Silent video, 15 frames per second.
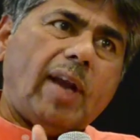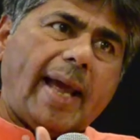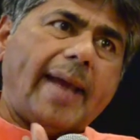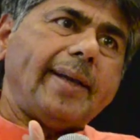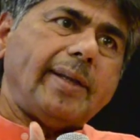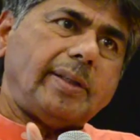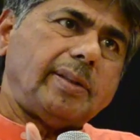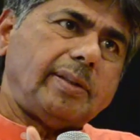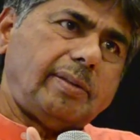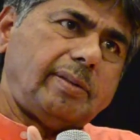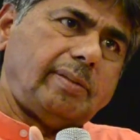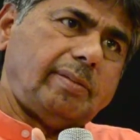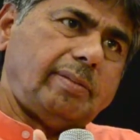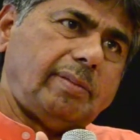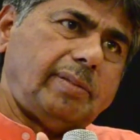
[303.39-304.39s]
land
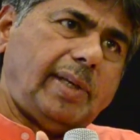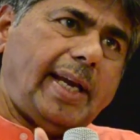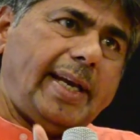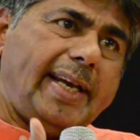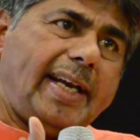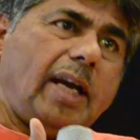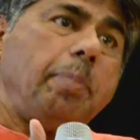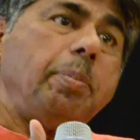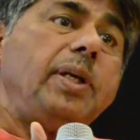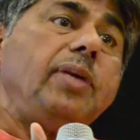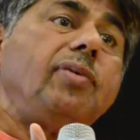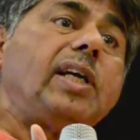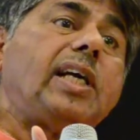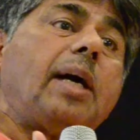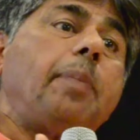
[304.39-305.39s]
and a company
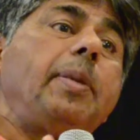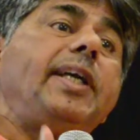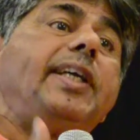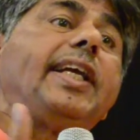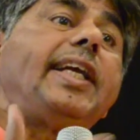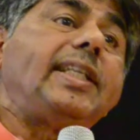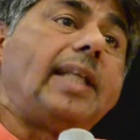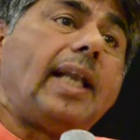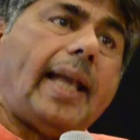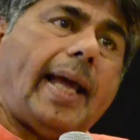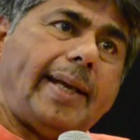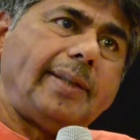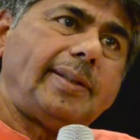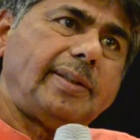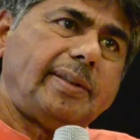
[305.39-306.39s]
will come and take the
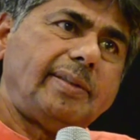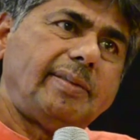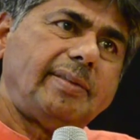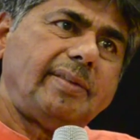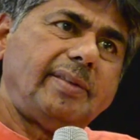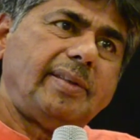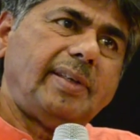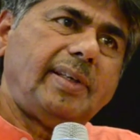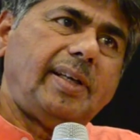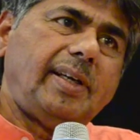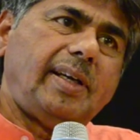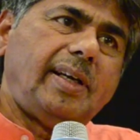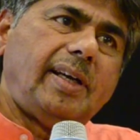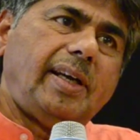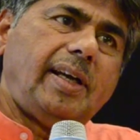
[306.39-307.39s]
land,
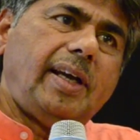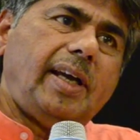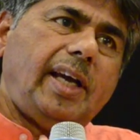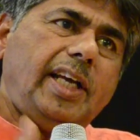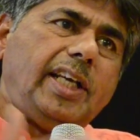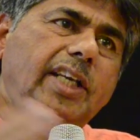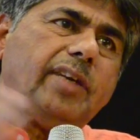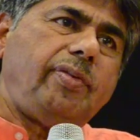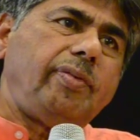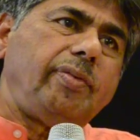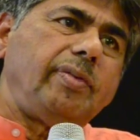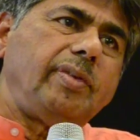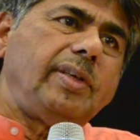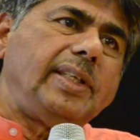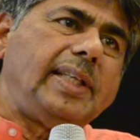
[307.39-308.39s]
and if
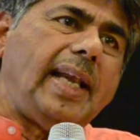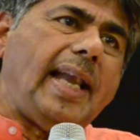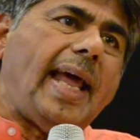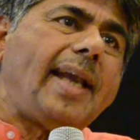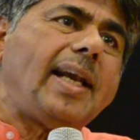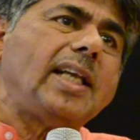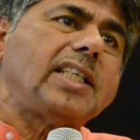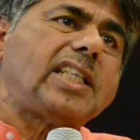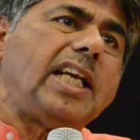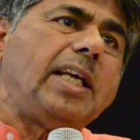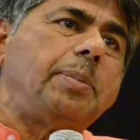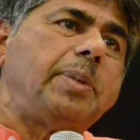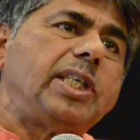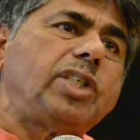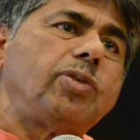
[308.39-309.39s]
the landless
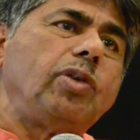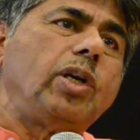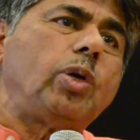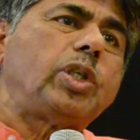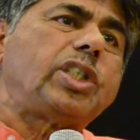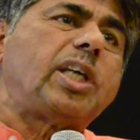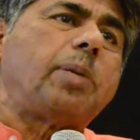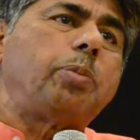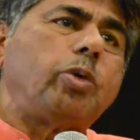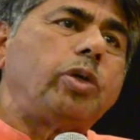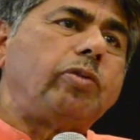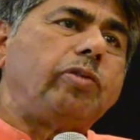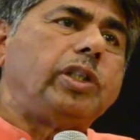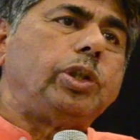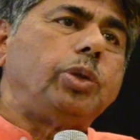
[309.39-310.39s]
laborers will not support
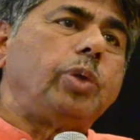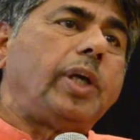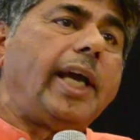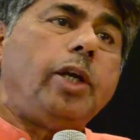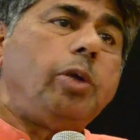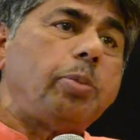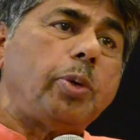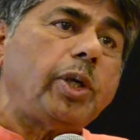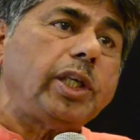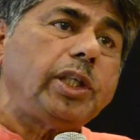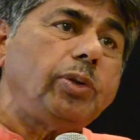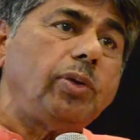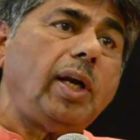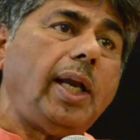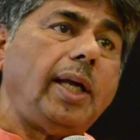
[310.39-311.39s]
with you, can you protect
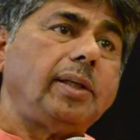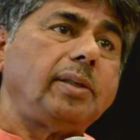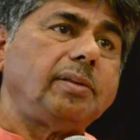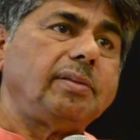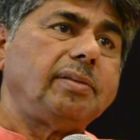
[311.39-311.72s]
your land?